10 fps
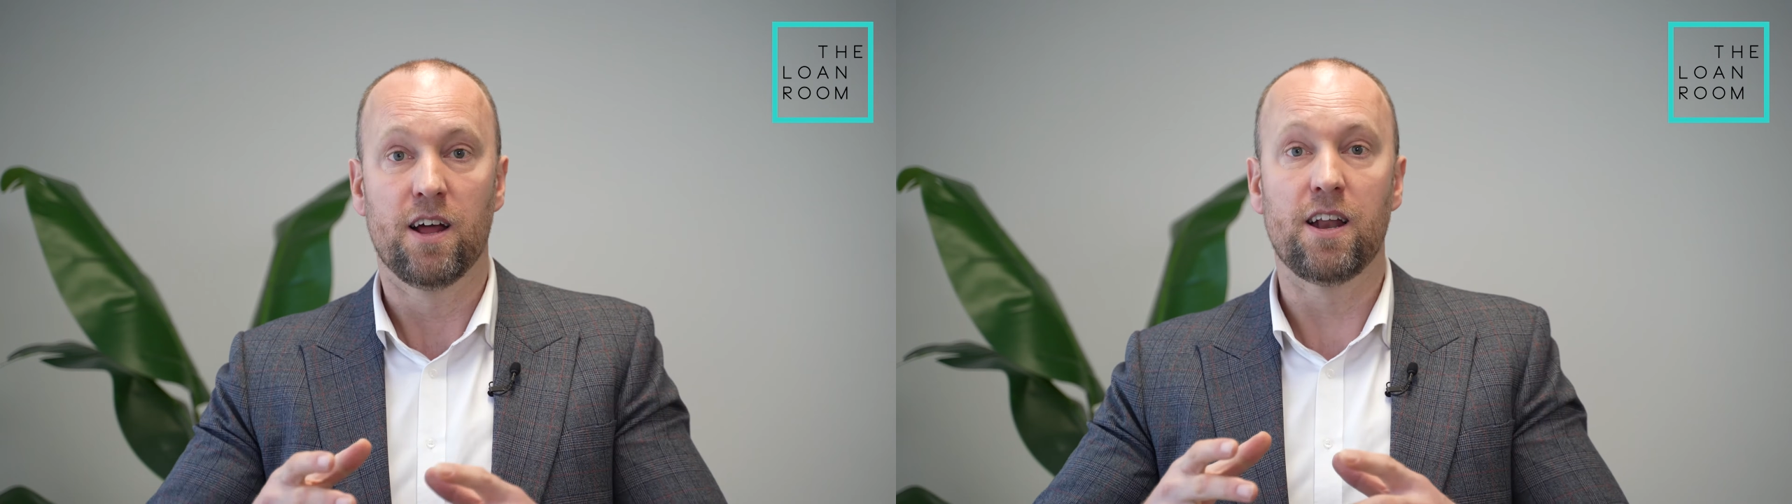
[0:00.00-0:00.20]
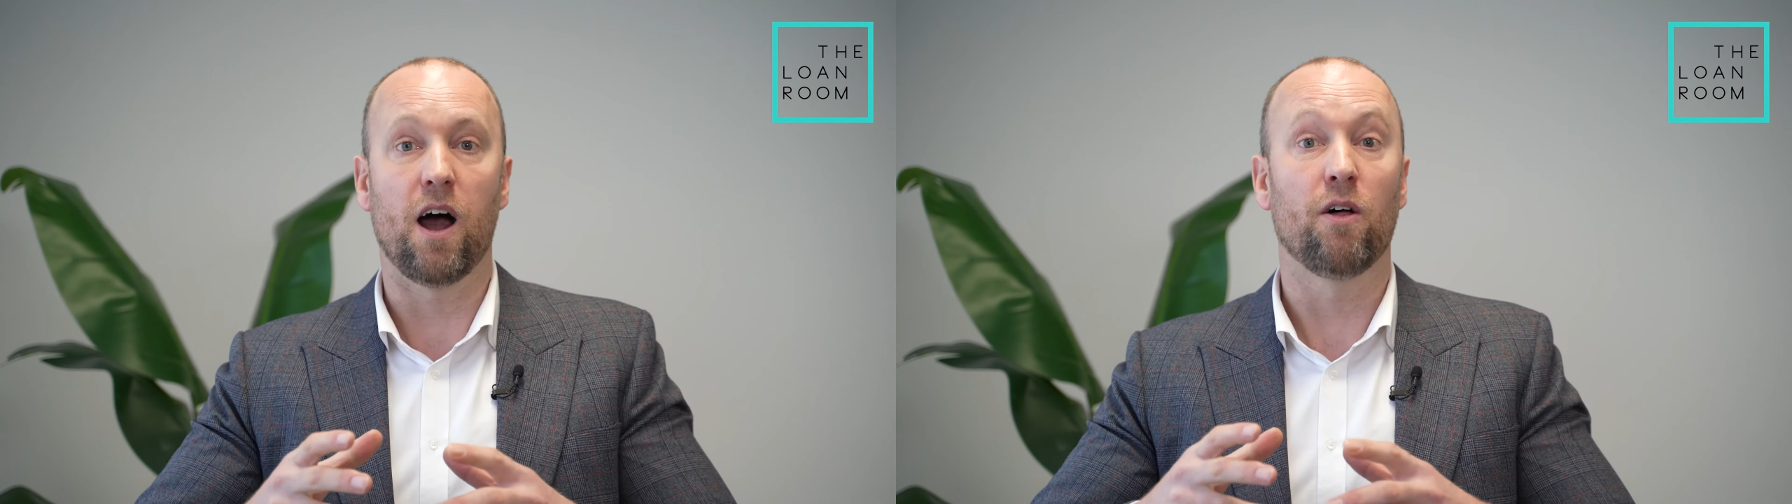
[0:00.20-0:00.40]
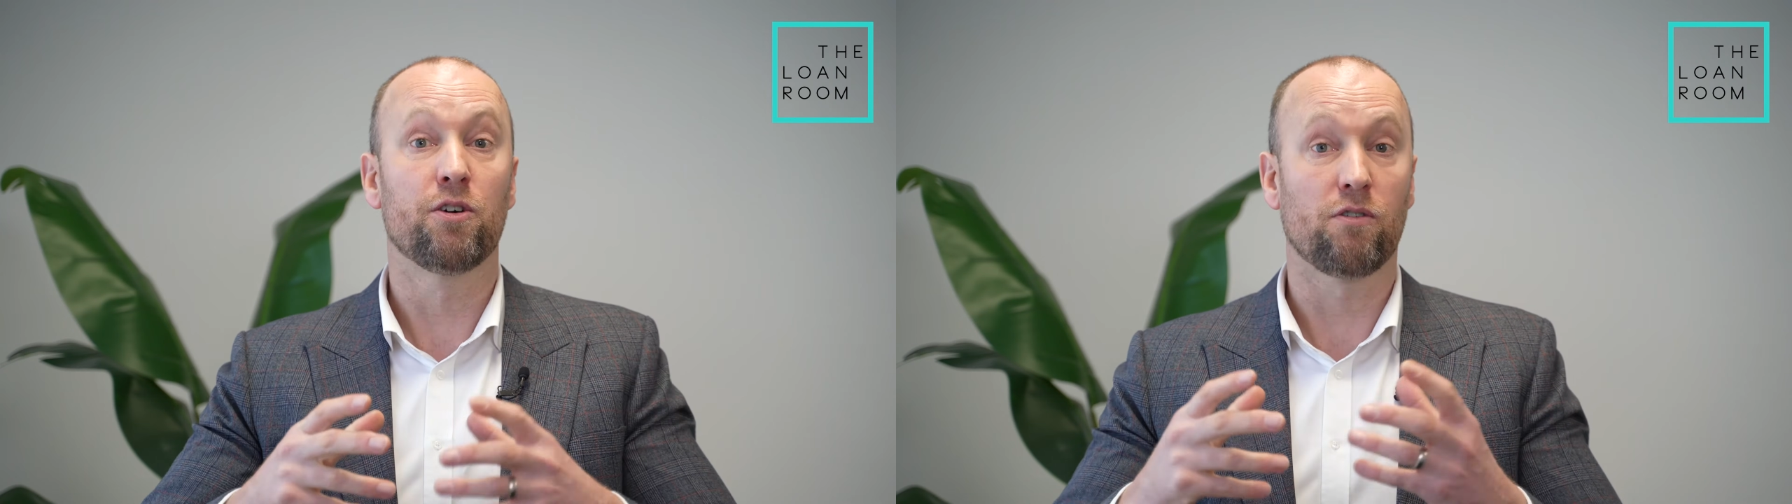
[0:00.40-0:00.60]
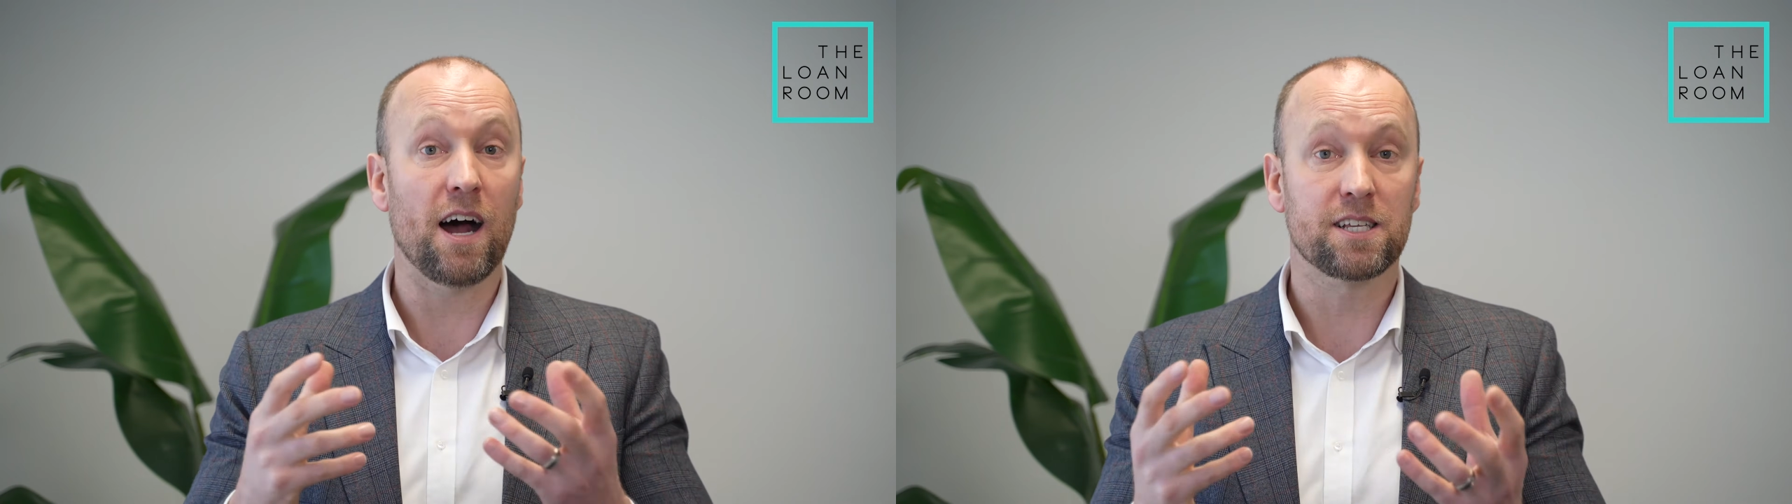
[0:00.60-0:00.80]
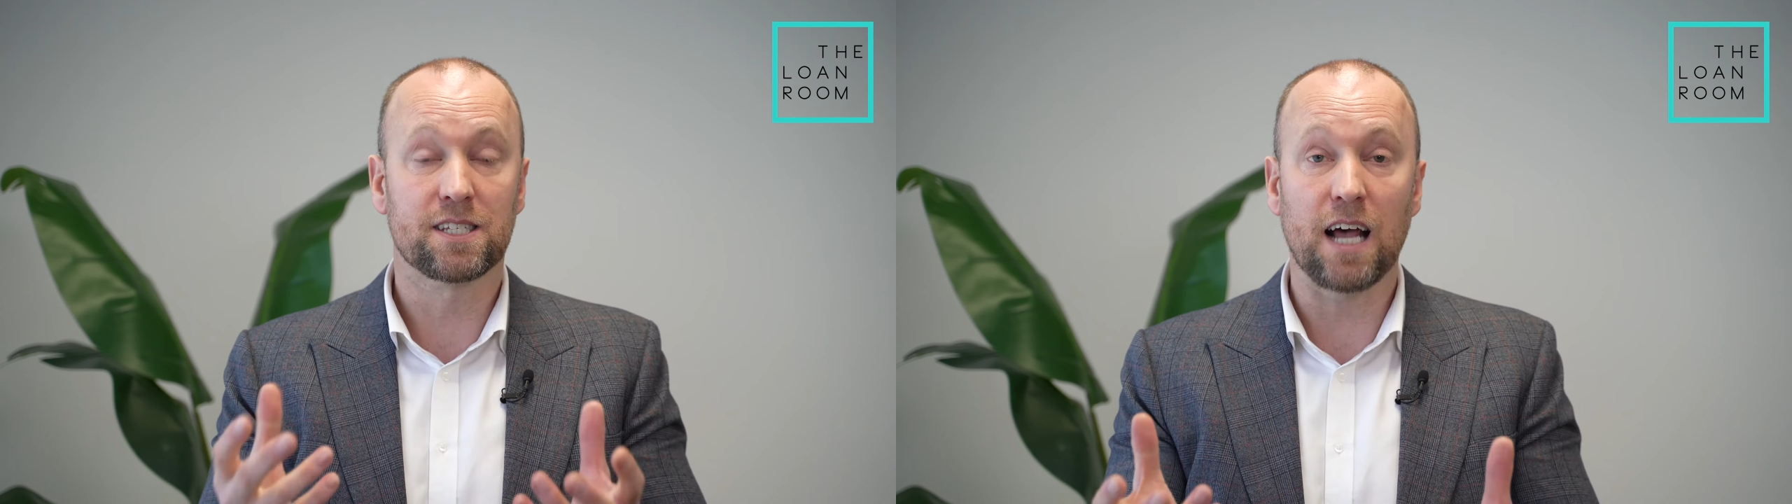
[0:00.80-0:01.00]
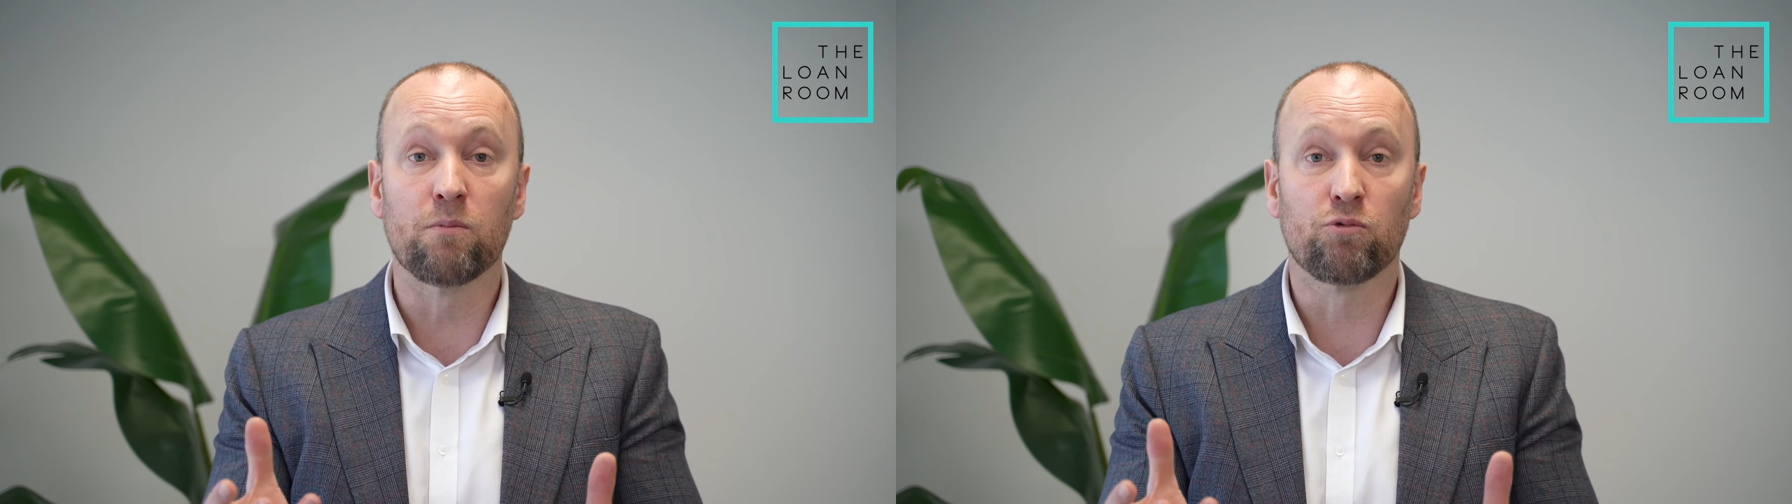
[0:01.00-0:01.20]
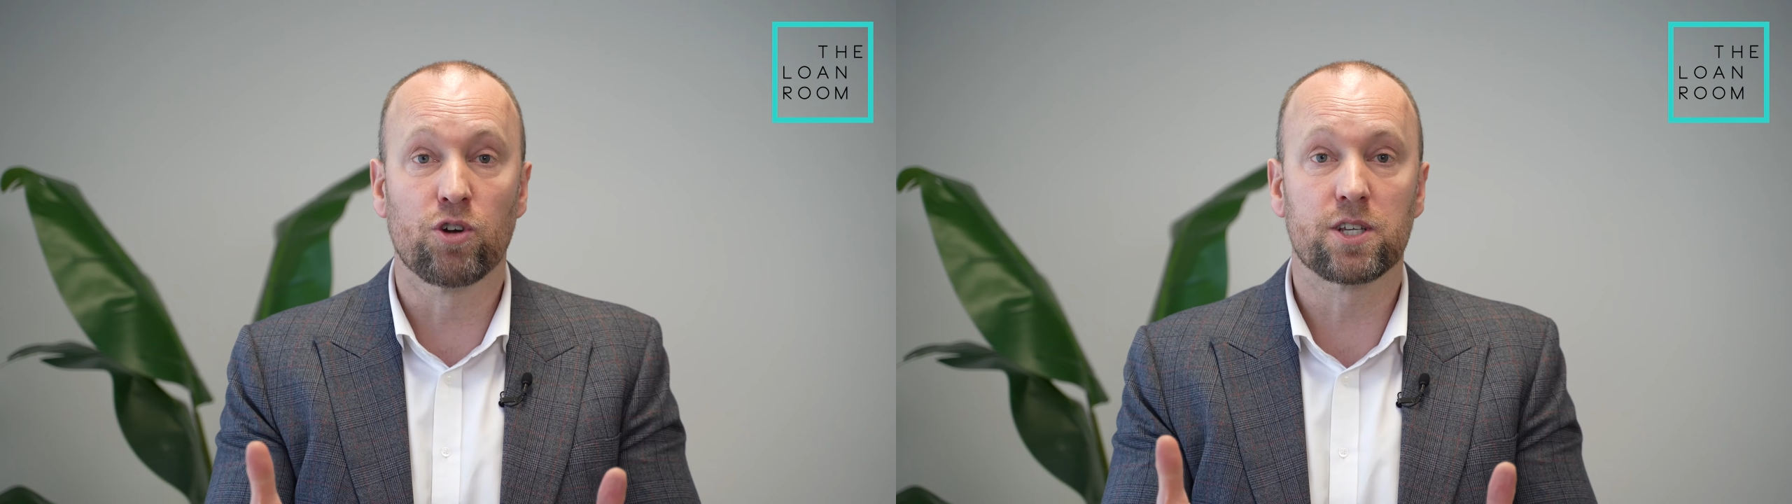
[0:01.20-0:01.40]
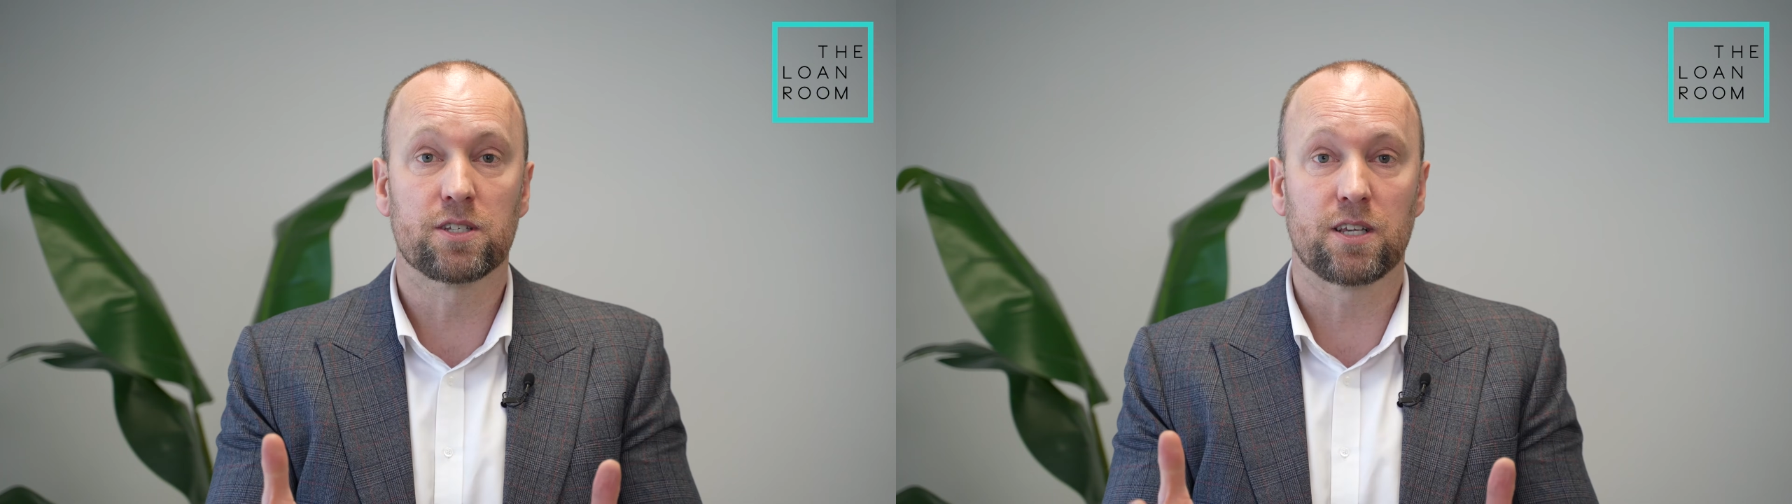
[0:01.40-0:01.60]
Now, there are some risks